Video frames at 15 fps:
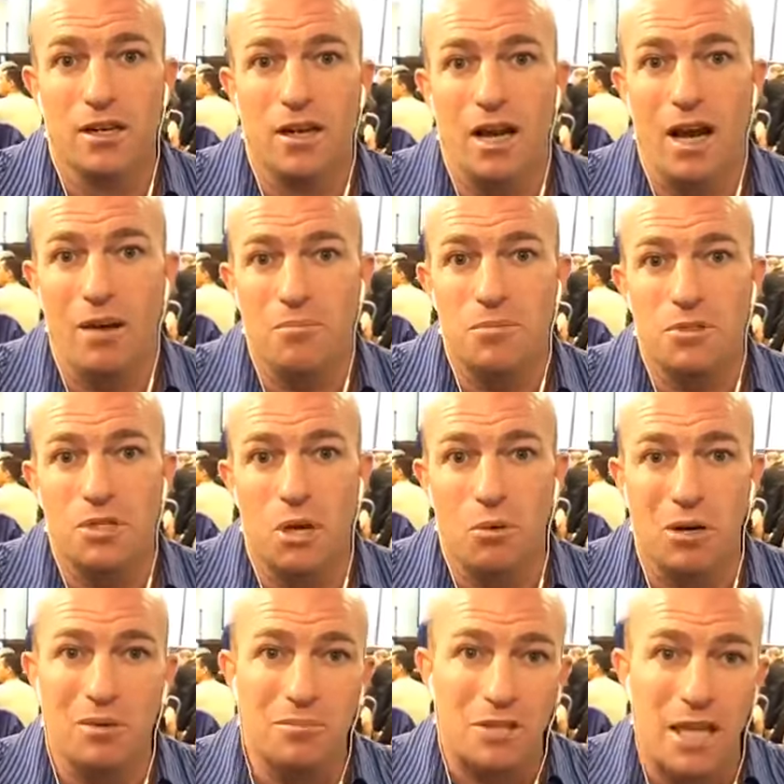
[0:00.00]
Um, so
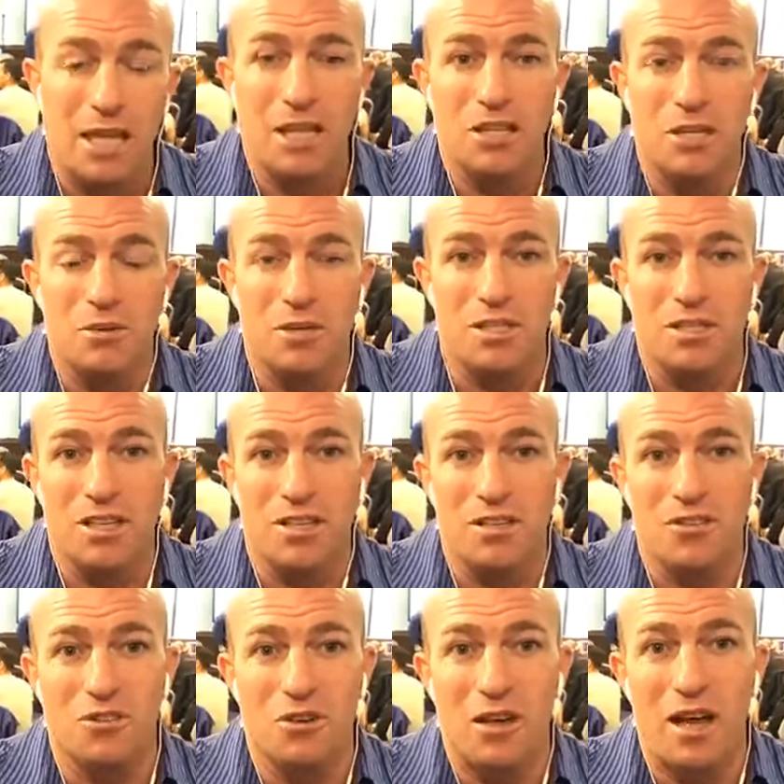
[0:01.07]
what I'm telling you is that
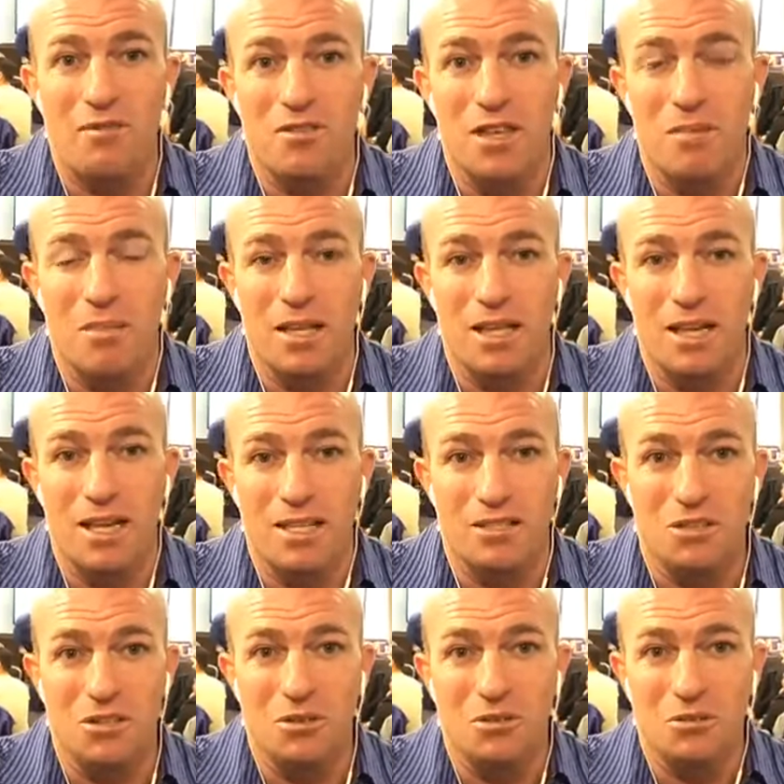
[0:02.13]
you do have the ability
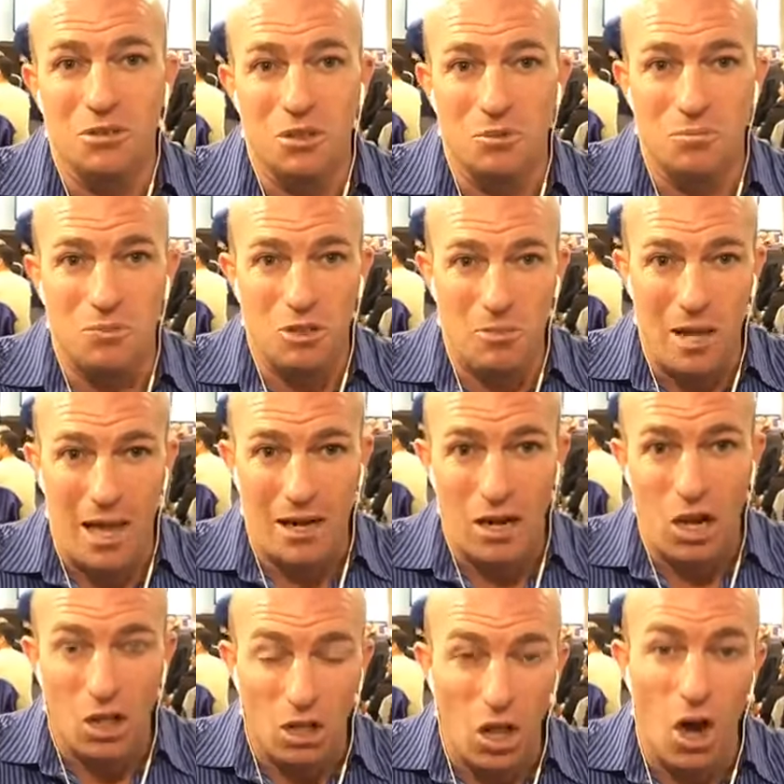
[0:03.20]
to, to, to be able
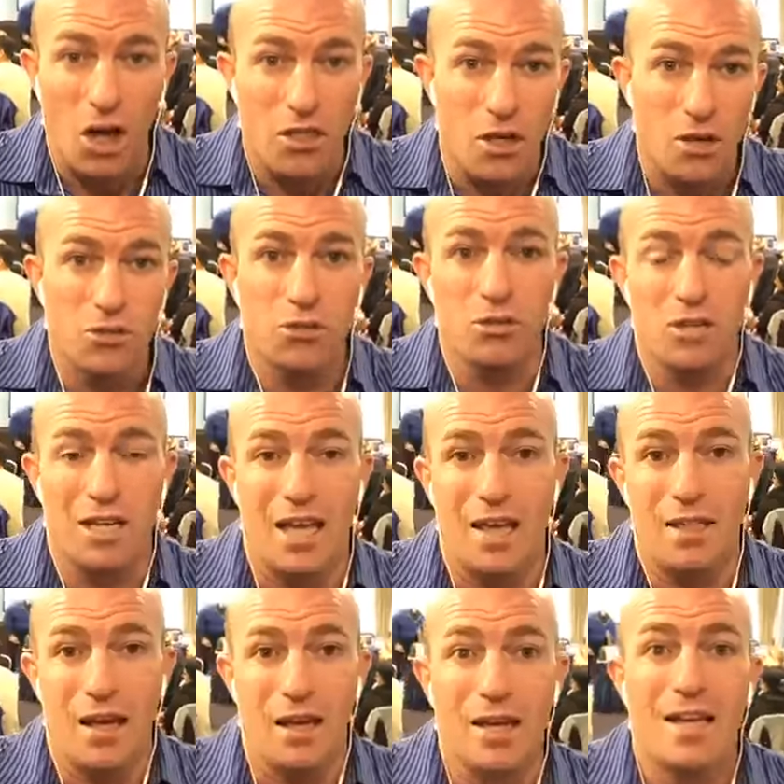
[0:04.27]
to align those two
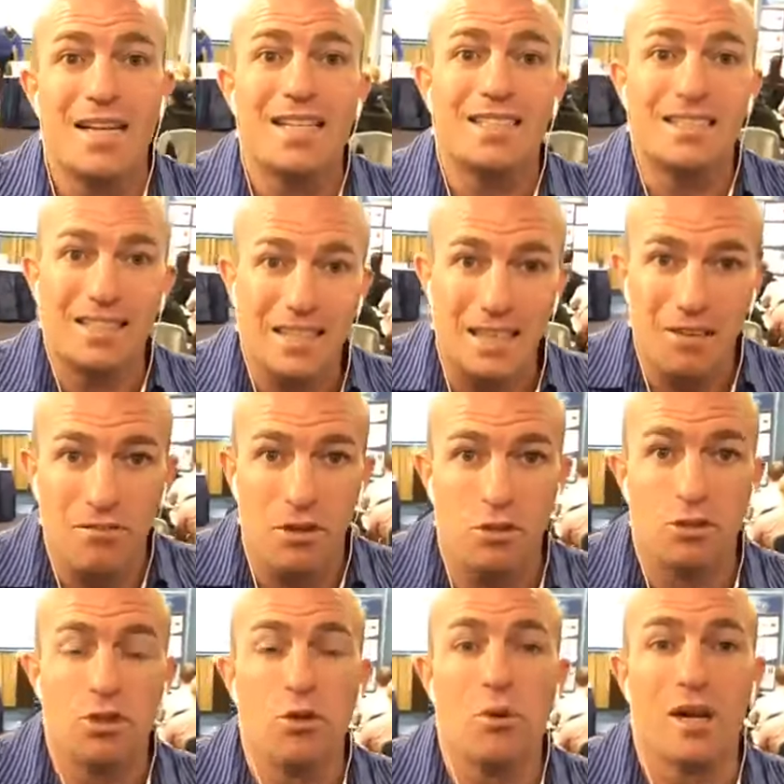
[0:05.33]
together. Deliver,
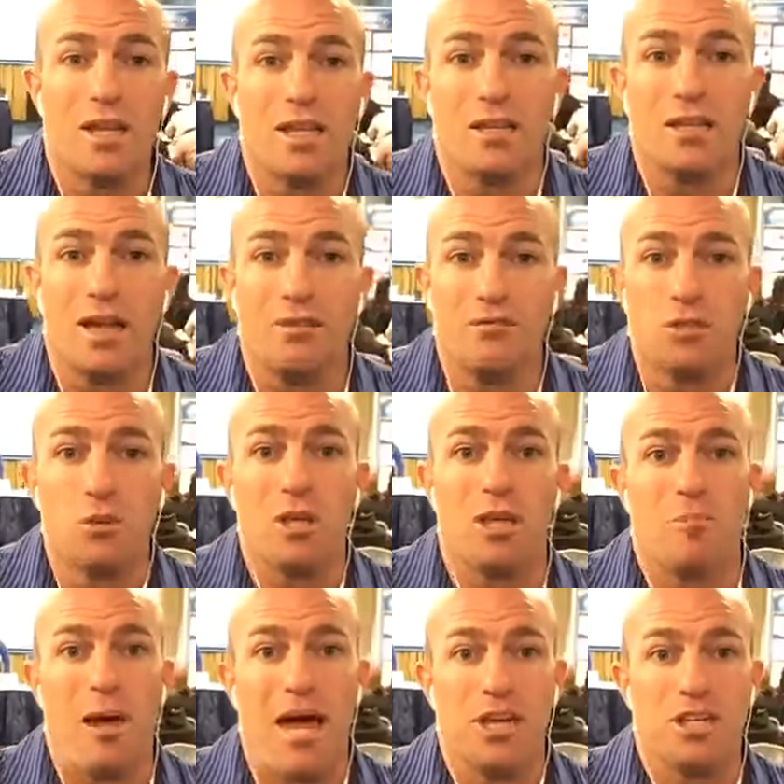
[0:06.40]
do what you love, do what
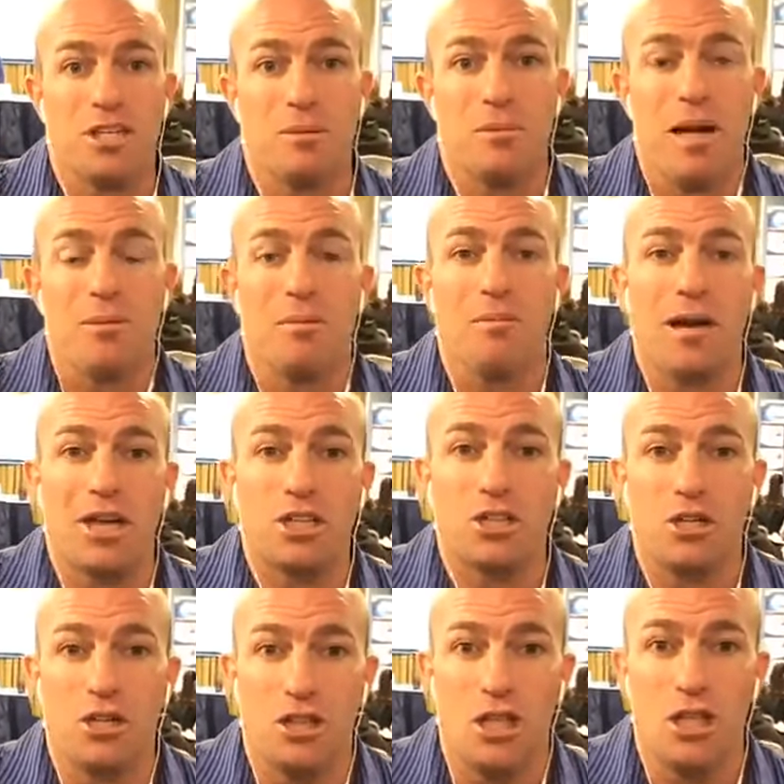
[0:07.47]
you're passionate about, but make
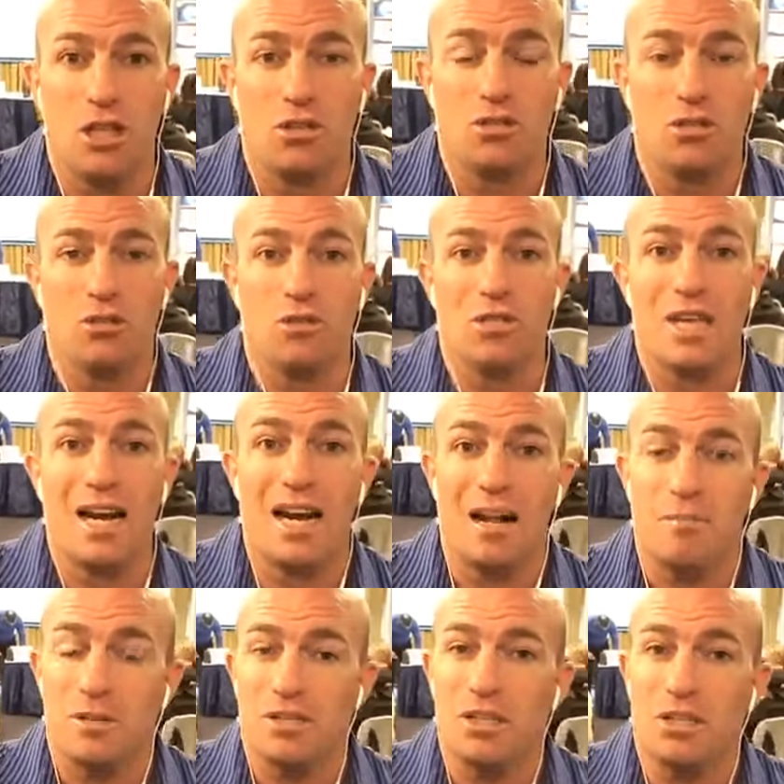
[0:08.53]
sure that you do set it
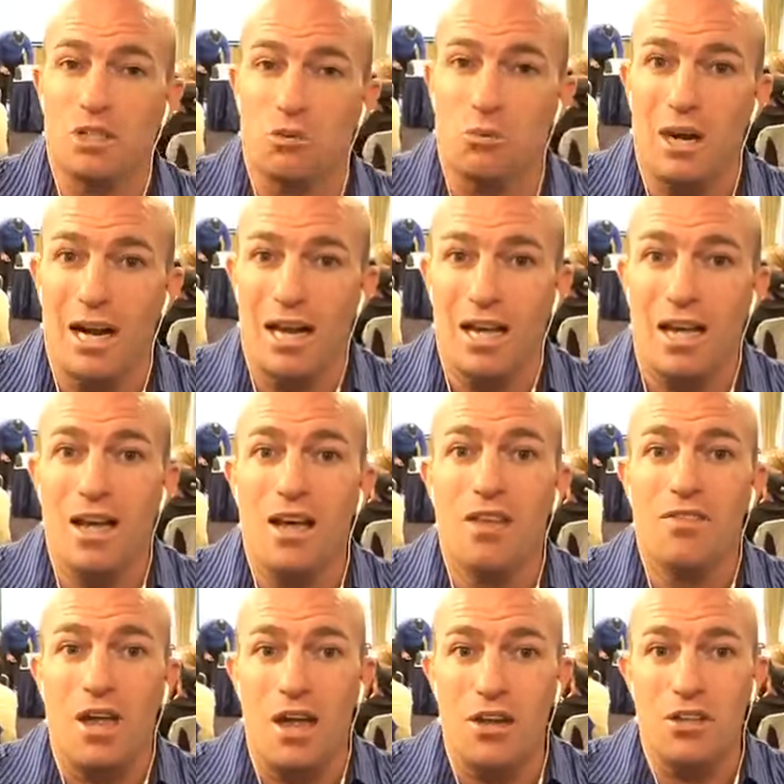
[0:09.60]
up in such a way
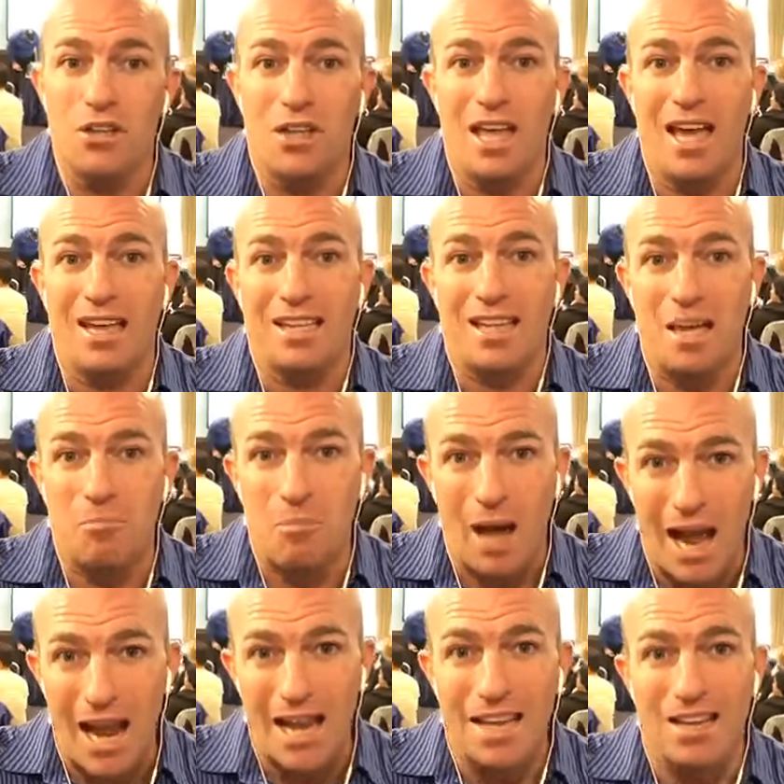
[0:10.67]
that you can get
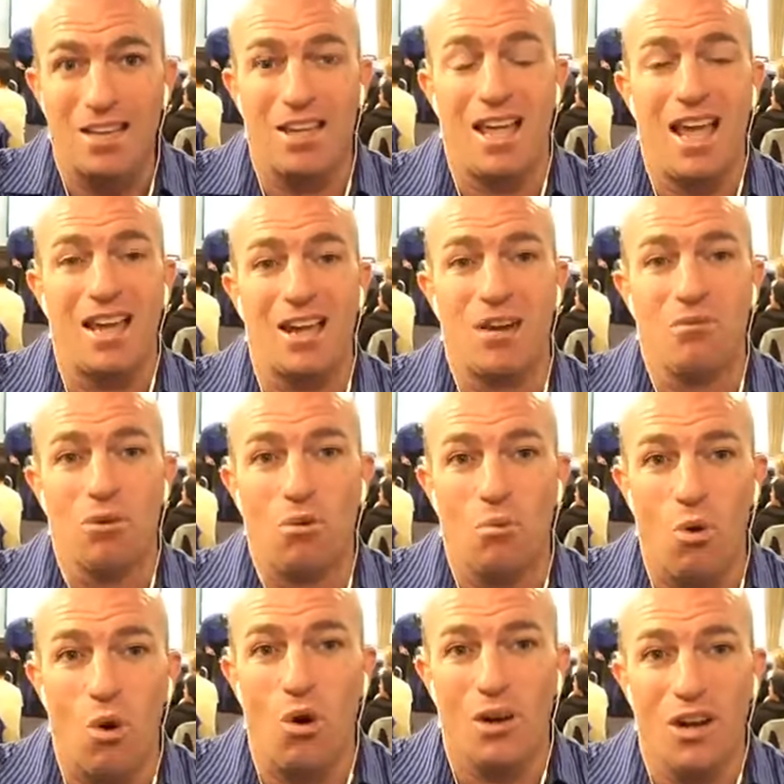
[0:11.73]
paid, you can get
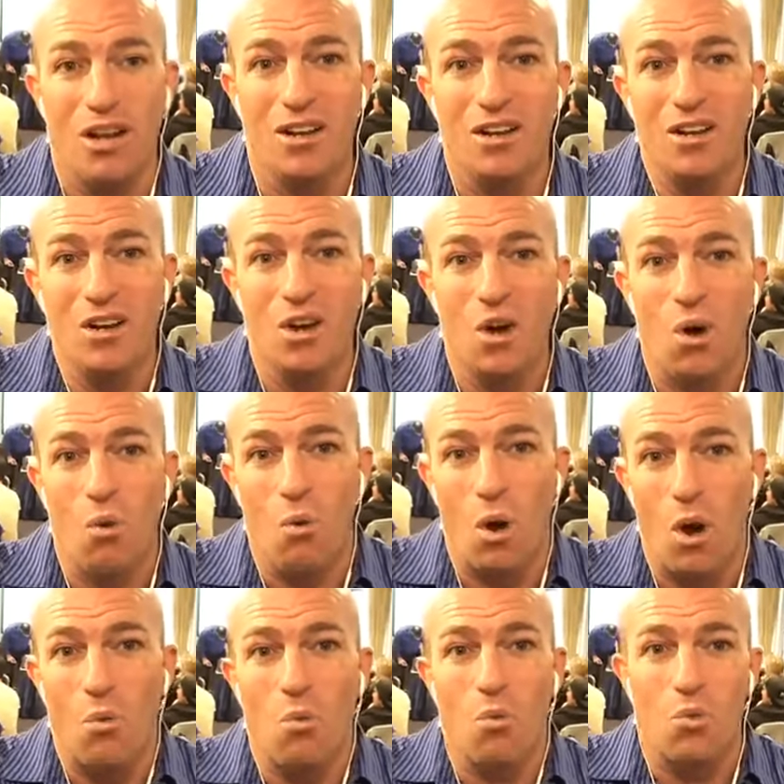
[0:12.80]
rewarded
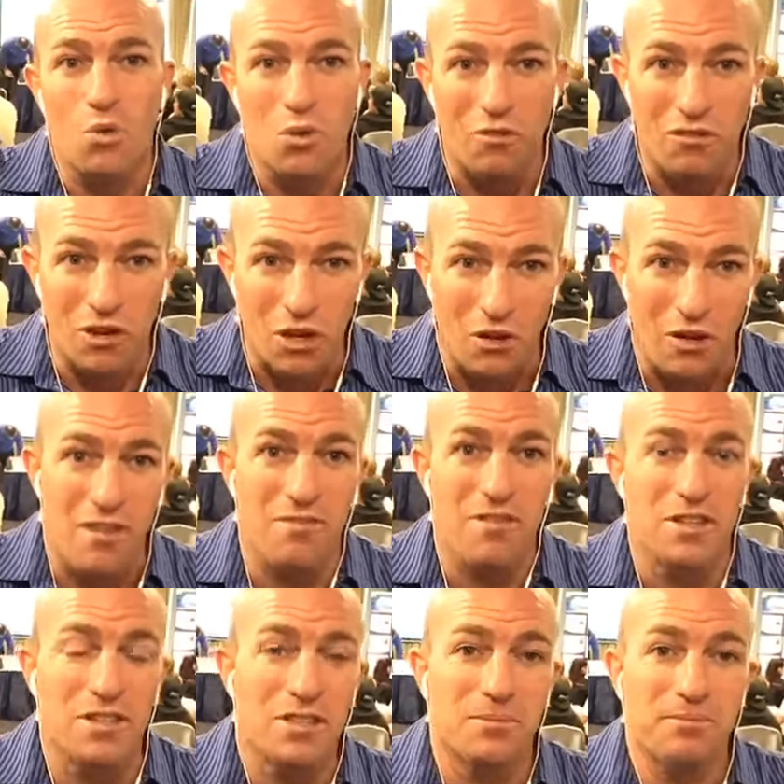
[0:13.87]
uh, for your
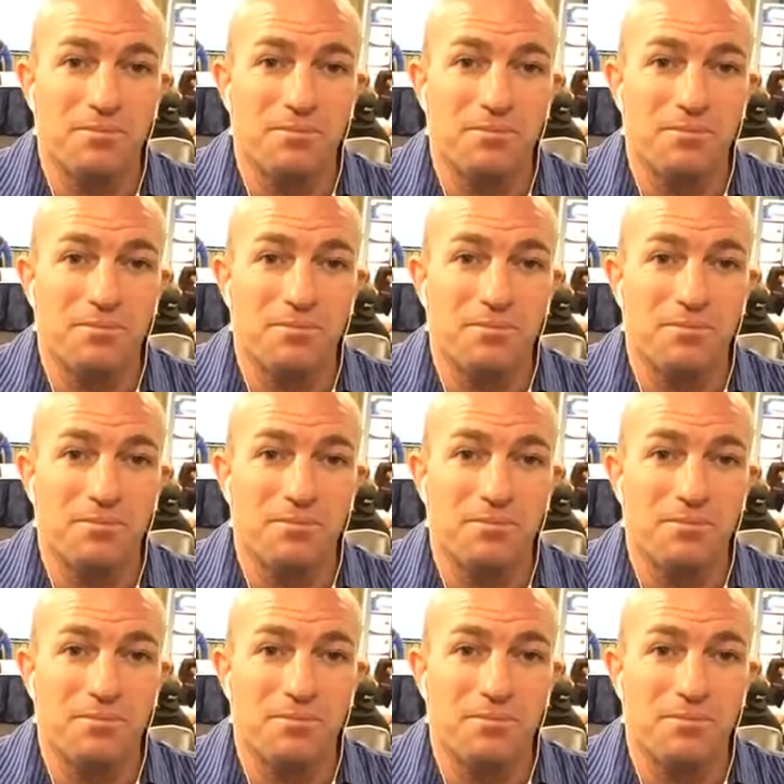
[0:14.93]
efforts.